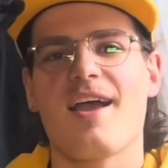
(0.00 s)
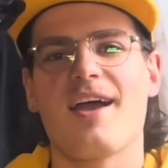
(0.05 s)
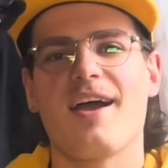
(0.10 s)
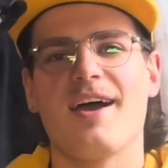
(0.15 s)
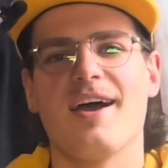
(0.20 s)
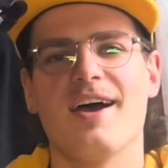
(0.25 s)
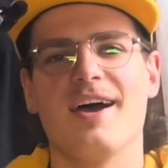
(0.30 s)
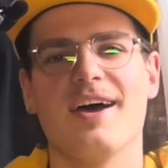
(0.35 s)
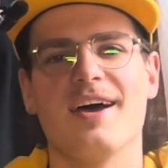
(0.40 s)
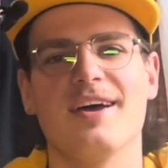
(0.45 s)

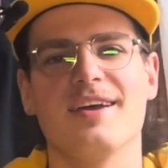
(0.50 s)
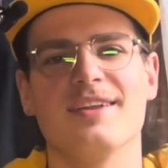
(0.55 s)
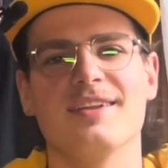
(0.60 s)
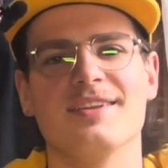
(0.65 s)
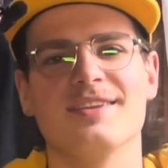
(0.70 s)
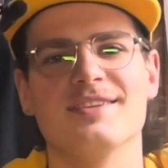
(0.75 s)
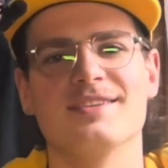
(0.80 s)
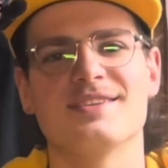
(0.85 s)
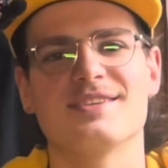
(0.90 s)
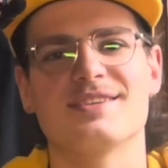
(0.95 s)

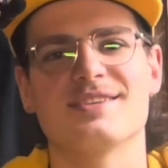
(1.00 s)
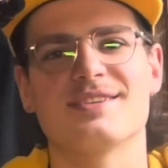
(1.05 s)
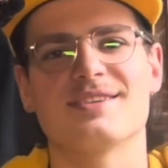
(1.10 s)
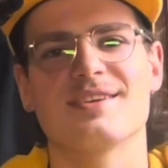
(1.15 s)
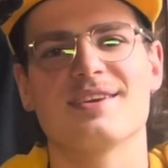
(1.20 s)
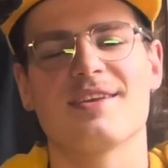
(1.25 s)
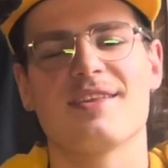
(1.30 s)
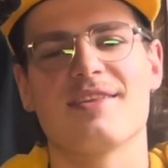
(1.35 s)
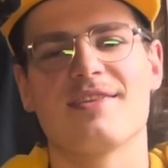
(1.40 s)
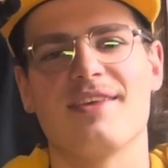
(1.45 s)
And
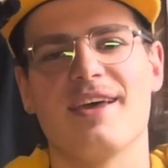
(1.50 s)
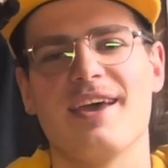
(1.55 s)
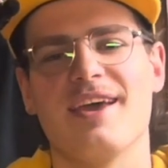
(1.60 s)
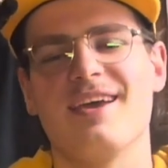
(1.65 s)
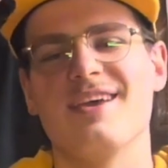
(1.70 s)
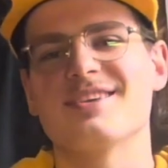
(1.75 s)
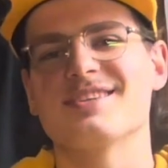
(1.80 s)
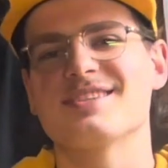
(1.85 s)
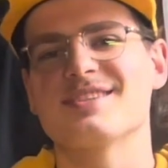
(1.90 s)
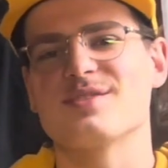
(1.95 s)

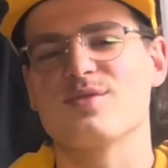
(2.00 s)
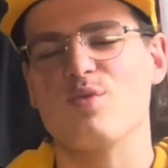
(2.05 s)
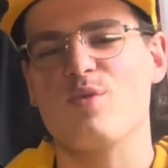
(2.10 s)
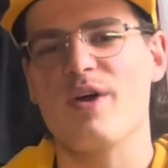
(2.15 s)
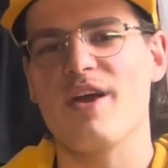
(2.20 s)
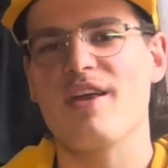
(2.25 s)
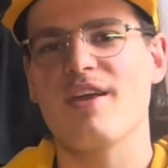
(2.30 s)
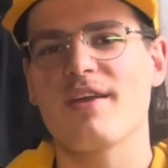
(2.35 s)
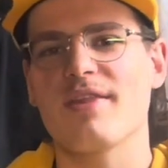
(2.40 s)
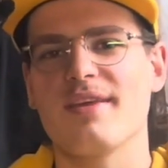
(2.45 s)
they
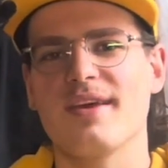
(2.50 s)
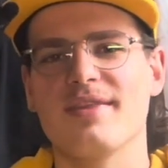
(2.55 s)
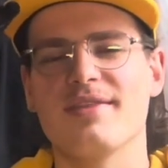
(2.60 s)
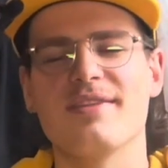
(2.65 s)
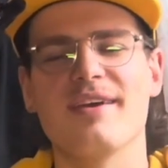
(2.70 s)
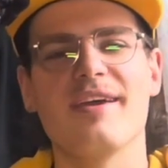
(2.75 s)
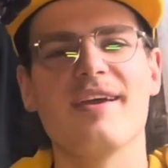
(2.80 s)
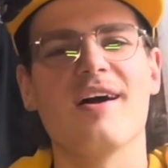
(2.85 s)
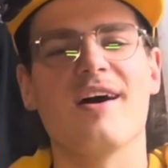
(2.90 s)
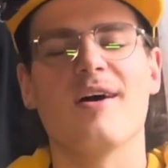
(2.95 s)
swear that
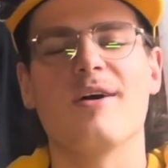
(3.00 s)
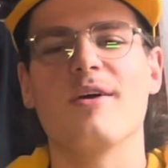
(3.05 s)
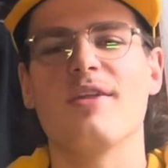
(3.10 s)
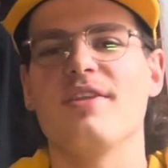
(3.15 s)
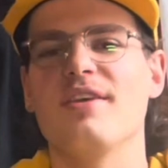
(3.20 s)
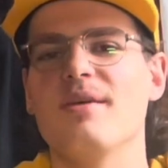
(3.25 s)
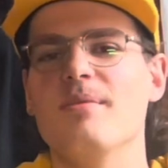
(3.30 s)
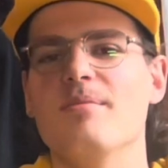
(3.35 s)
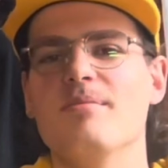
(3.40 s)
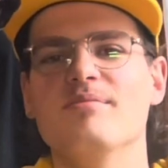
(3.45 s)
they are
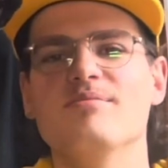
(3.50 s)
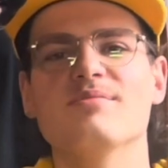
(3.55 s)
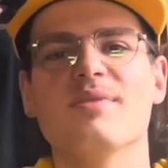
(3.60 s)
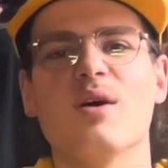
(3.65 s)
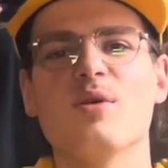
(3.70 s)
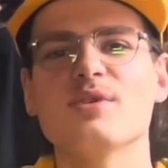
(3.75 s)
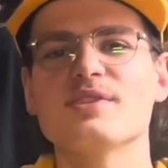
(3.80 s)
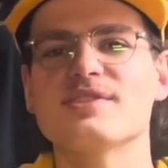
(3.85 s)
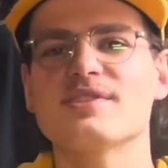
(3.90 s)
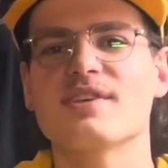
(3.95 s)
the
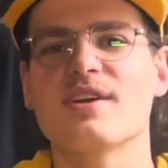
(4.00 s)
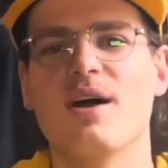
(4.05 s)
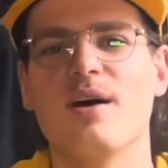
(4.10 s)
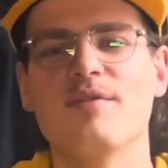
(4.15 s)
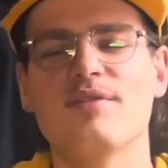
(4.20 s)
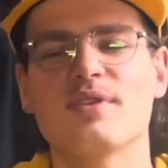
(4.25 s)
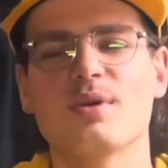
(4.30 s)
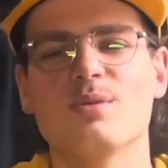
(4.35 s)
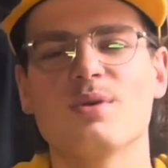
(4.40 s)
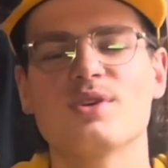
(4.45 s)
most
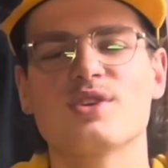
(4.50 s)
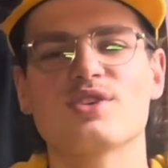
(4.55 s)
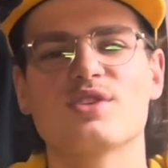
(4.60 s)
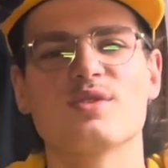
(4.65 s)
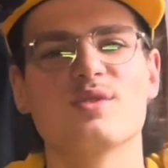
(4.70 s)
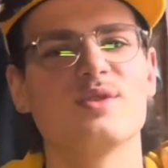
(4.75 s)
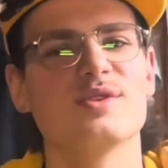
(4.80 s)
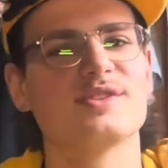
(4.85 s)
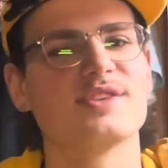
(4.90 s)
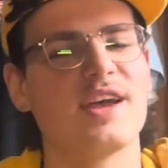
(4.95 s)
comfortable
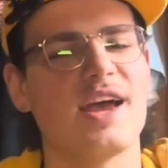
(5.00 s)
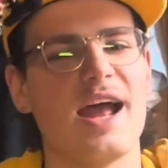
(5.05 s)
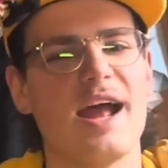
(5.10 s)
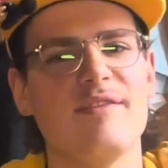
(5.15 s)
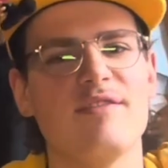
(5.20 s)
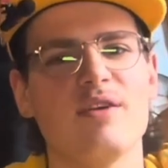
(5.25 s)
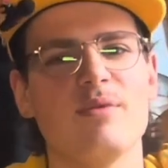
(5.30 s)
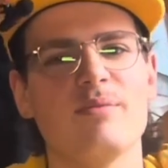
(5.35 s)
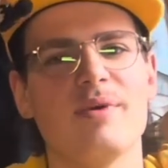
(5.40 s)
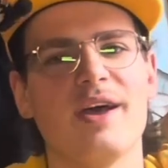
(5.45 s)
shoes
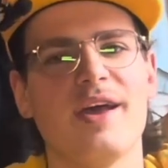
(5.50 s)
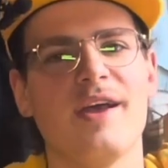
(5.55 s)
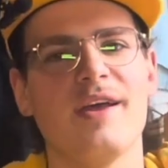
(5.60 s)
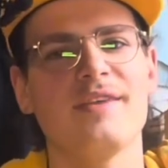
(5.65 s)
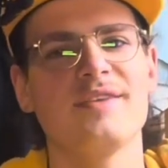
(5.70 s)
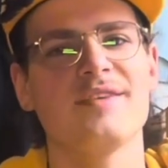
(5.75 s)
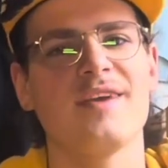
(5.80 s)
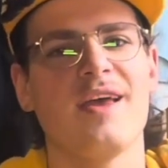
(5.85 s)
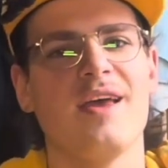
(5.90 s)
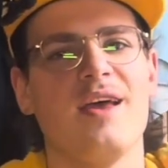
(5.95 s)
ever
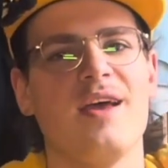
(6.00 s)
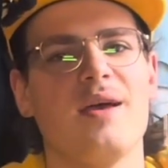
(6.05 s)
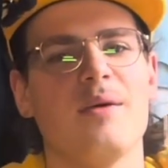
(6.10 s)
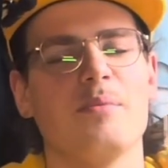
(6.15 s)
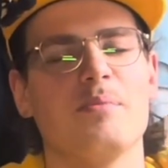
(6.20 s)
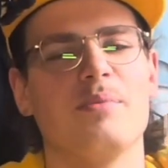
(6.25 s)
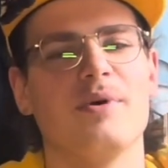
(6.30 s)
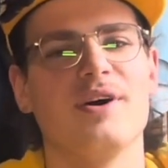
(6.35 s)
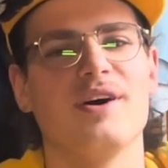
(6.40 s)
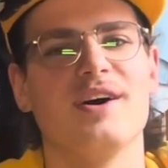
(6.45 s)
made,
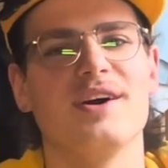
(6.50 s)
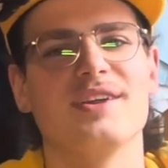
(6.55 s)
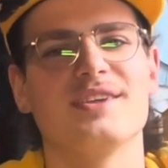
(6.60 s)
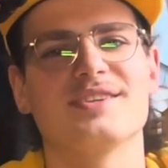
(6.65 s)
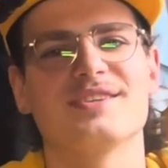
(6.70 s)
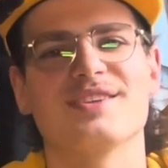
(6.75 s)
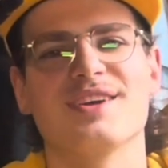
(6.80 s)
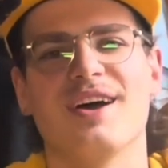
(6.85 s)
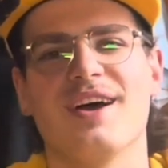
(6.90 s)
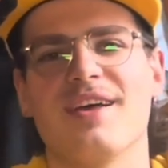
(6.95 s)

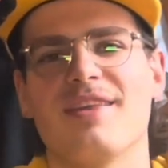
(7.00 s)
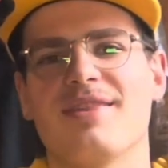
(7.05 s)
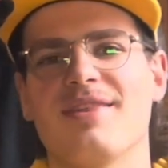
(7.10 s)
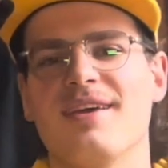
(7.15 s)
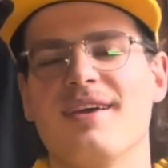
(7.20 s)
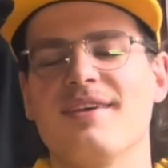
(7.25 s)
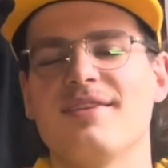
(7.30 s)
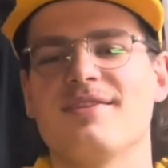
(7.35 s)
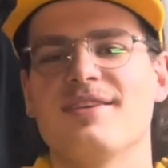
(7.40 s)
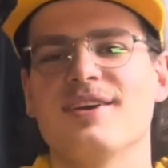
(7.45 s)
but I
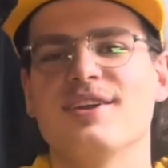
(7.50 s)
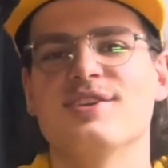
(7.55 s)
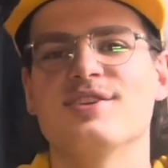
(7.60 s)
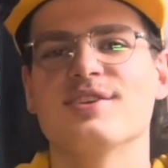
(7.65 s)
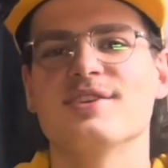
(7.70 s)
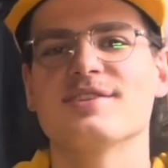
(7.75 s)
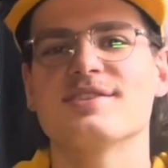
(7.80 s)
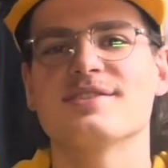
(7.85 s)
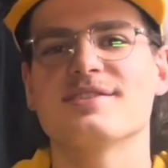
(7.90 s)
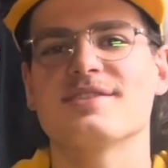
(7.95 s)
think they
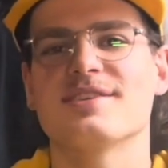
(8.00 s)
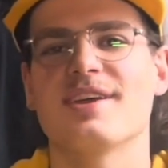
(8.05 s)
just